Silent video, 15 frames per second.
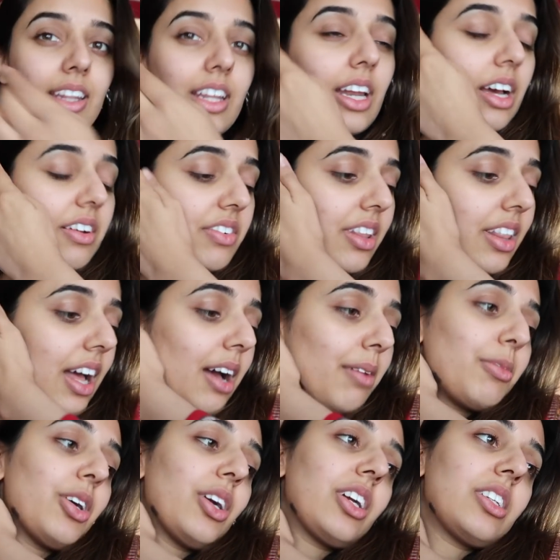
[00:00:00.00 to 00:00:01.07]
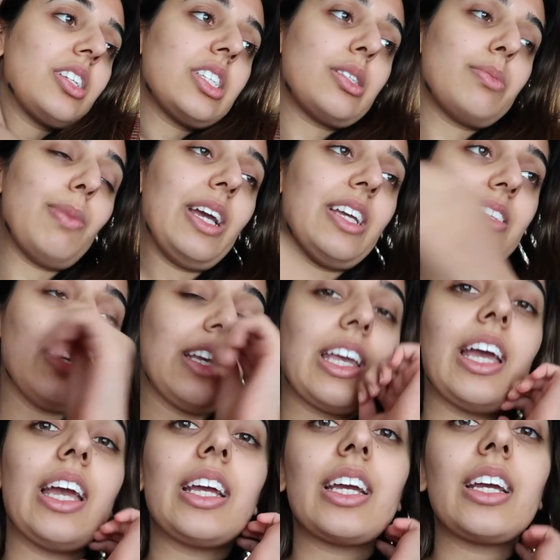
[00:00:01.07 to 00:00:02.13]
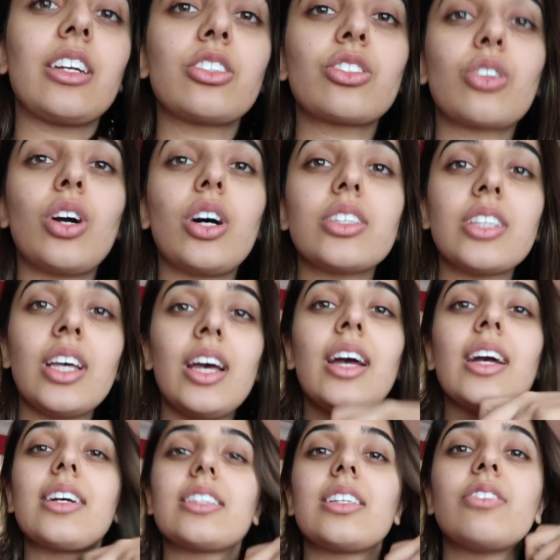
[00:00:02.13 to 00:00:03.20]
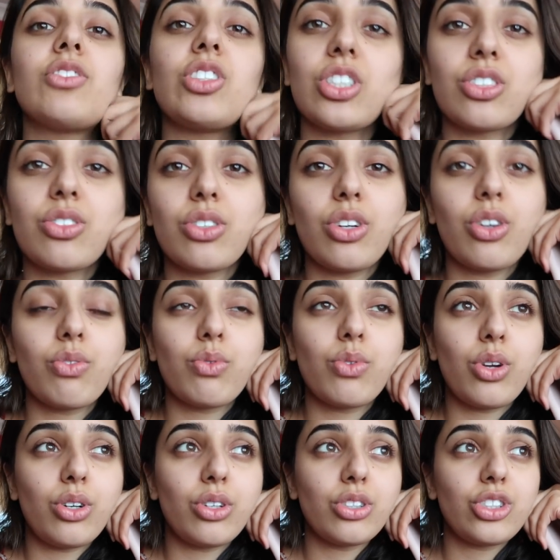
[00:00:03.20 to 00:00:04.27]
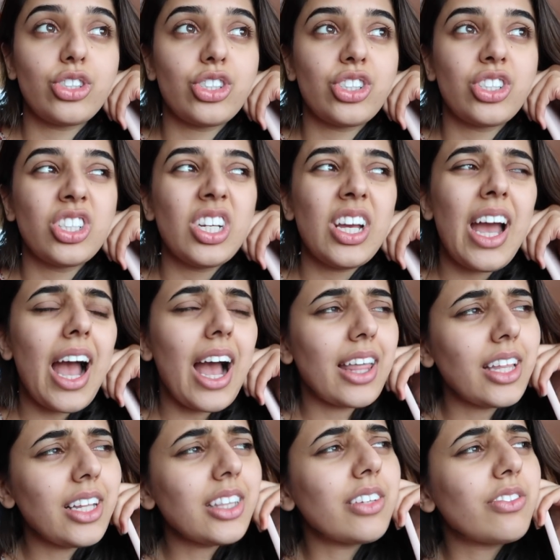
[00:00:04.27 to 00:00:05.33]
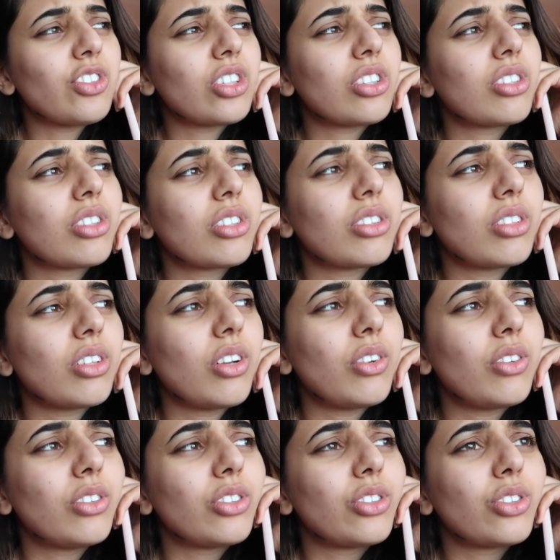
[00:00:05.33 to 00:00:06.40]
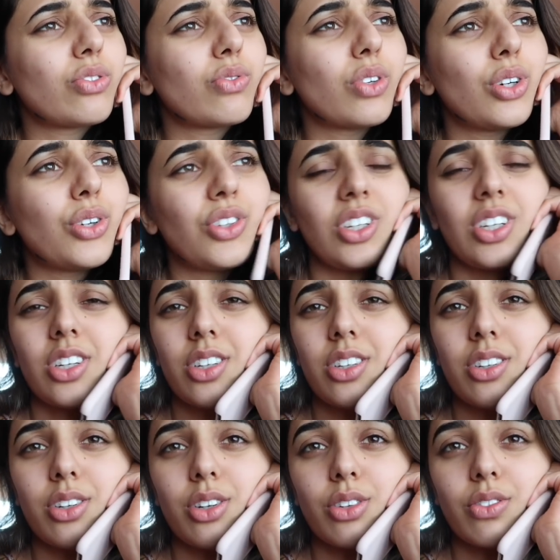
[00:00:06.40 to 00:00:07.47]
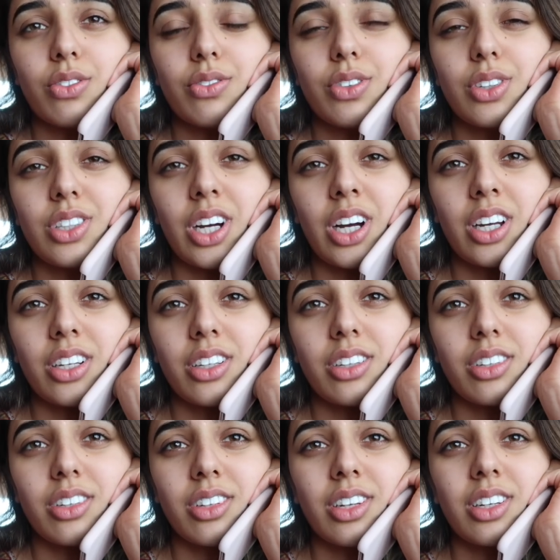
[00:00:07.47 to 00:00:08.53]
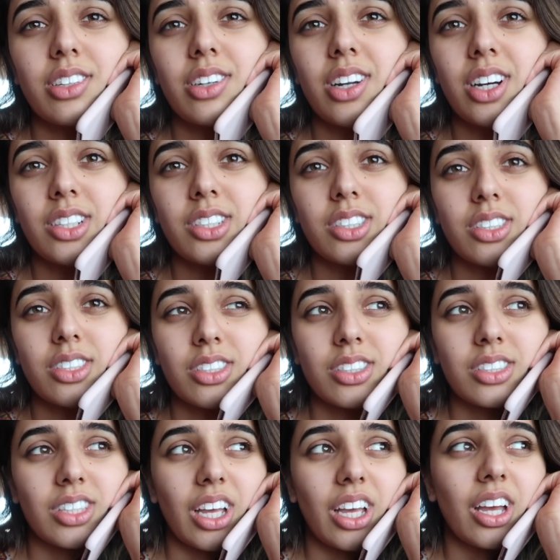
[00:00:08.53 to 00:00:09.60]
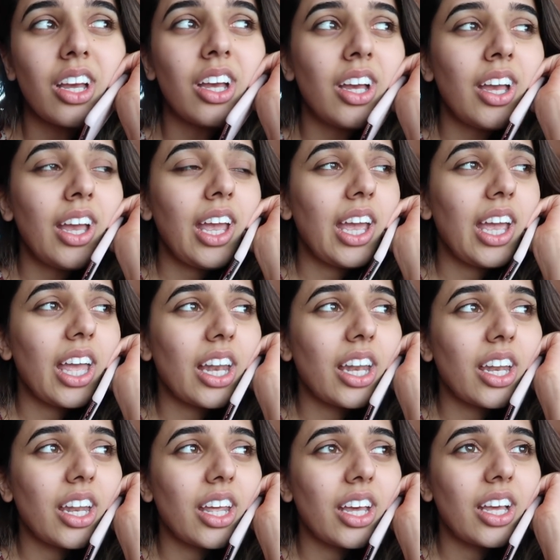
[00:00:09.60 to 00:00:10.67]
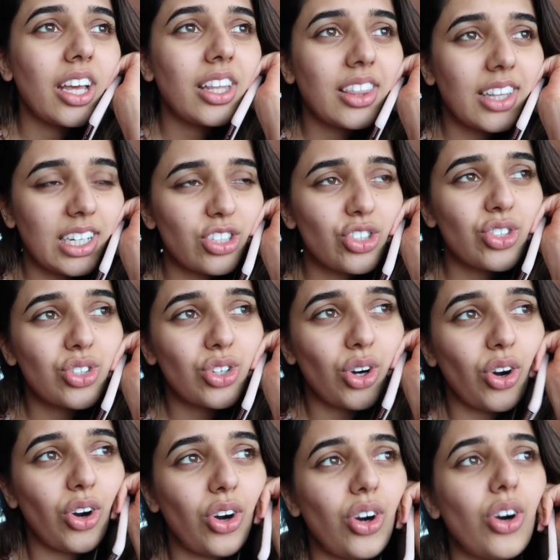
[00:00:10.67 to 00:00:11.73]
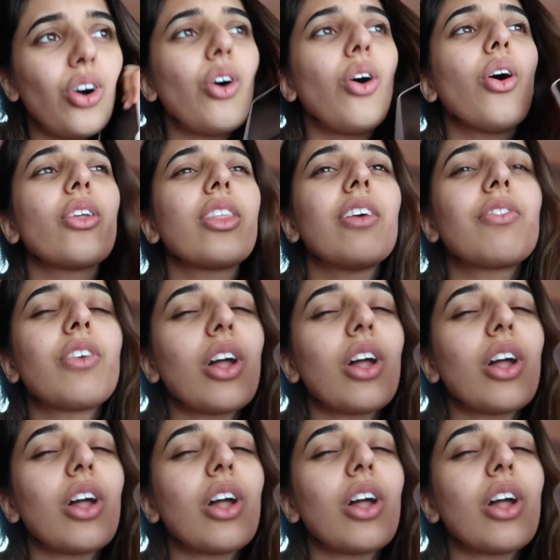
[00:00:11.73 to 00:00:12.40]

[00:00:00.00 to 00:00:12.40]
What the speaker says: And then after that, I'm going to Space NK and King's Cross because I've just launched, I think they've just launched Rodial, I don't know how to say it, in that store, or they've